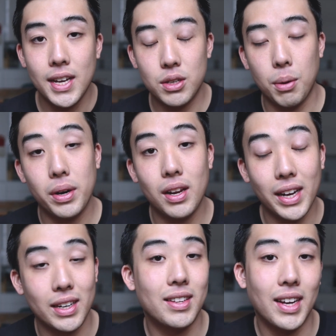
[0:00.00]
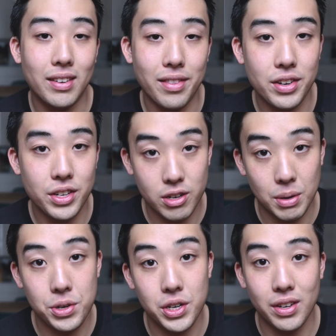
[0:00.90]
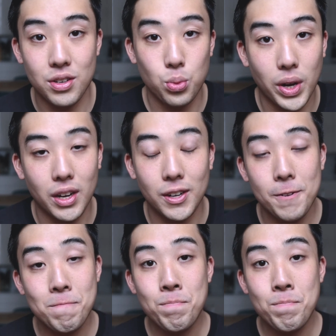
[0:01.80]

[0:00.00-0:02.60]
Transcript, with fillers: So I'll put a link to that in the description as well.